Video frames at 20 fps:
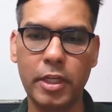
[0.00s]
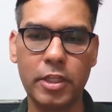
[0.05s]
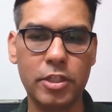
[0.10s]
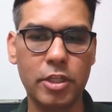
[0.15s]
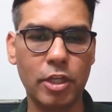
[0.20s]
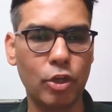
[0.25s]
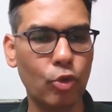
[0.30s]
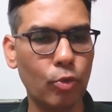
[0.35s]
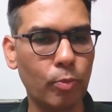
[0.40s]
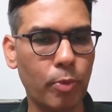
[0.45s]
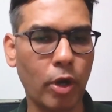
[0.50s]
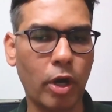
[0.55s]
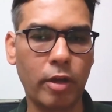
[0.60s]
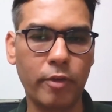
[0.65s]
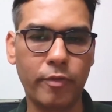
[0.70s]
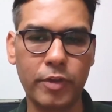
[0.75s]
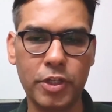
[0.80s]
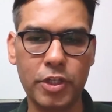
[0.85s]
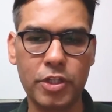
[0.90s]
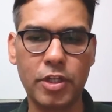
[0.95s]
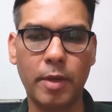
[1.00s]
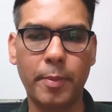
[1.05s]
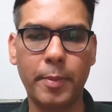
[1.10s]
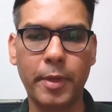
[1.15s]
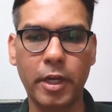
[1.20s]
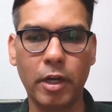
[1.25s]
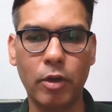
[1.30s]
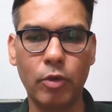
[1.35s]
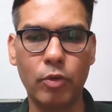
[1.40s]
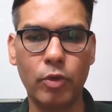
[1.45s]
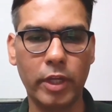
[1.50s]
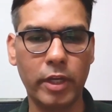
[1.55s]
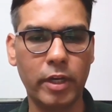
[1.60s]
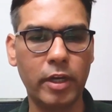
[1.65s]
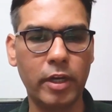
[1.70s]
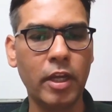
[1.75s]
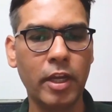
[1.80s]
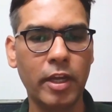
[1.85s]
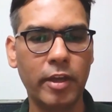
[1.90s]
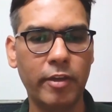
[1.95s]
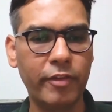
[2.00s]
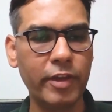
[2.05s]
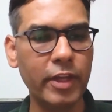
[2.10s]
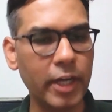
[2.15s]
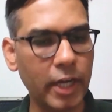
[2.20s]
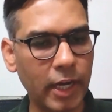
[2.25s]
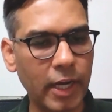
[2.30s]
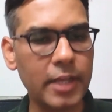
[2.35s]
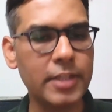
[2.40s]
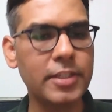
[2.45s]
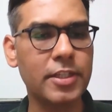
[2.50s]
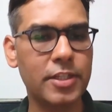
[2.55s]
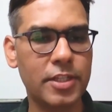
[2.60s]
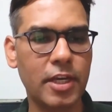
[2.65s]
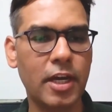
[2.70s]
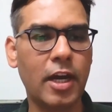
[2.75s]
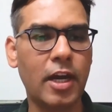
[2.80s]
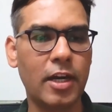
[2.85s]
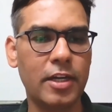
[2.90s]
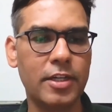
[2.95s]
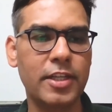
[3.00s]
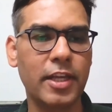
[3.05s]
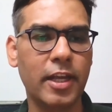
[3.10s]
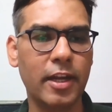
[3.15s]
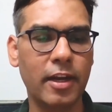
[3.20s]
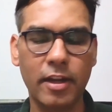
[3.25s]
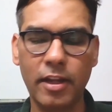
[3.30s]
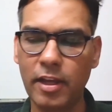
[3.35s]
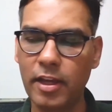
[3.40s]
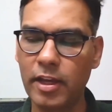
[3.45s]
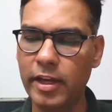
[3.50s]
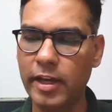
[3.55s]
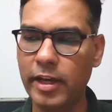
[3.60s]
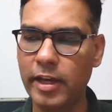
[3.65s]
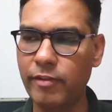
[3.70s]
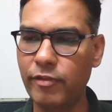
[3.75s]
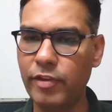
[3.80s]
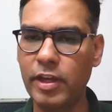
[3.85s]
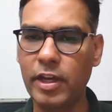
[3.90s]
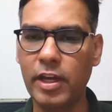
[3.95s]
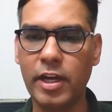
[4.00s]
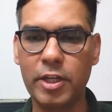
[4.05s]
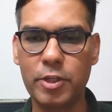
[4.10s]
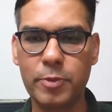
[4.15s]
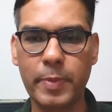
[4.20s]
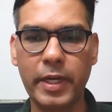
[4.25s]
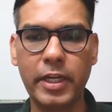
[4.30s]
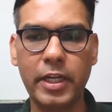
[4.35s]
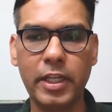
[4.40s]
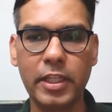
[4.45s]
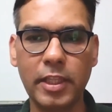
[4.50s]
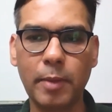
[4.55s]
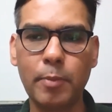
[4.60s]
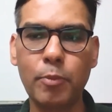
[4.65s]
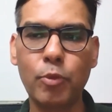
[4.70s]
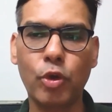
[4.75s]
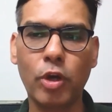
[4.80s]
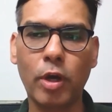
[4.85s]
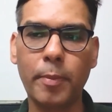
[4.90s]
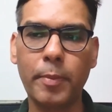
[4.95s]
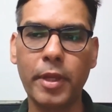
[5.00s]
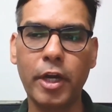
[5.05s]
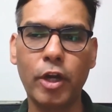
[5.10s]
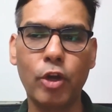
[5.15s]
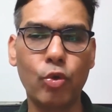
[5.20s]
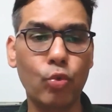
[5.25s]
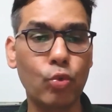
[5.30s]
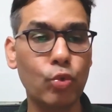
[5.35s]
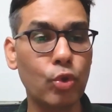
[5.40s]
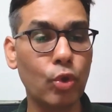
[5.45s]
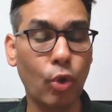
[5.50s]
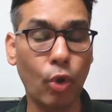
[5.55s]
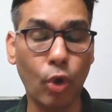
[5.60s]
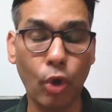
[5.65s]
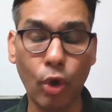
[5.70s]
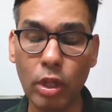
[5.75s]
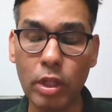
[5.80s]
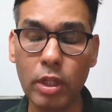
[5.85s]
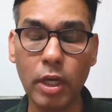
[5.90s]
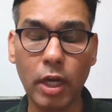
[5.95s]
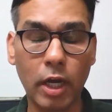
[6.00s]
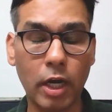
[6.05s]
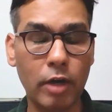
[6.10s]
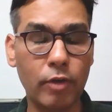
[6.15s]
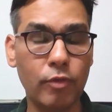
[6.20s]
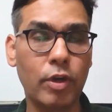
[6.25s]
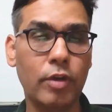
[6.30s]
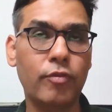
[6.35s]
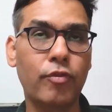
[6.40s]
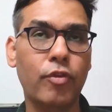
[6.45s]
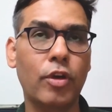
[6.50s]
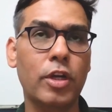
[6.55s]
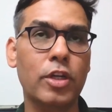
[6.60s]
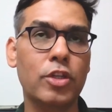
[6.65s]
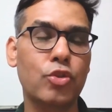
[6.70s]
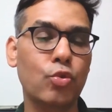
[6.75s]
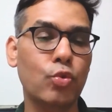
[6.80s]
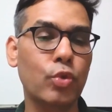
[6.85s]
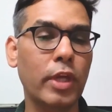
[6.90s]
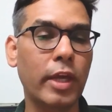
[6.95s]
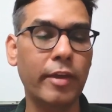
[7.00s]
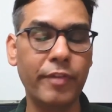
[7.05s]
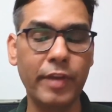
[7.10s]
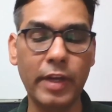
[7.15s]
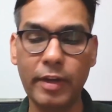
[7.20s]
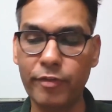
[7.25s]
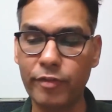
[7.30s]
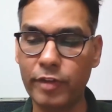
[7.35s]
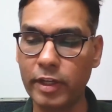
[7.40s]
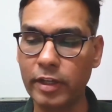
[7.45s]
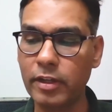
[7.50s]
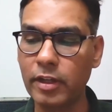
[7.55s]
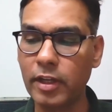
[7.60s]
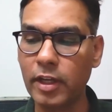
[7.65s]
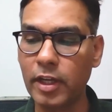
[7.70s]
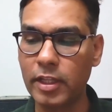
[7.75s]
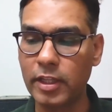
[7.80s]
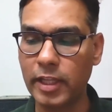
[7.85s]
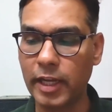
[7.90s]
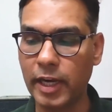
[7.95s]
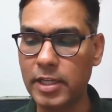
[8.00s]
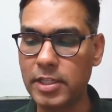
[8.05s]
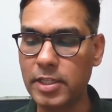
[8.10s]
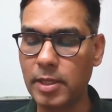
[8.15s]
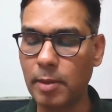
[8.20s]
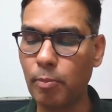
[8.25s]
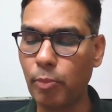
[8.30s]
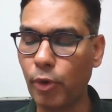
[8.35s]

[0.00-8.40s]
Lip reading: It's a new product which is coming out, and we realize it's a hard sell, and we are expecting them to come in and do all the hard work for us, do the heavy lifting. Then at some